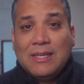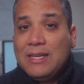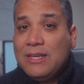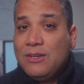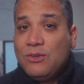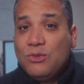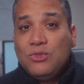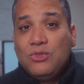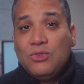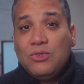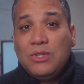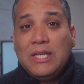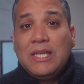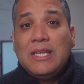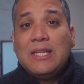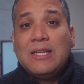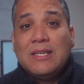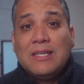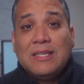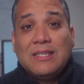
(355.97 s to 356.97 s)
and all you
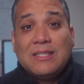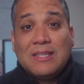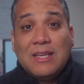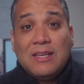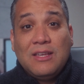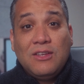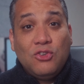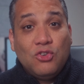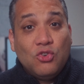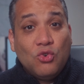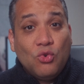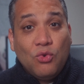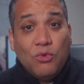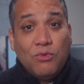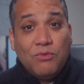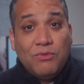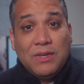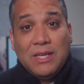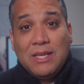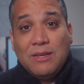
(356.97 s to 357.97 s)
need is a
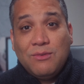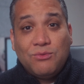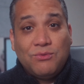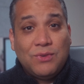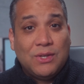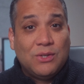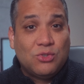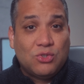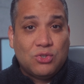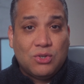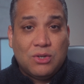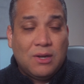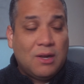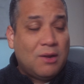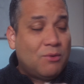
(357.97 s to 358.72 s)
UV filter,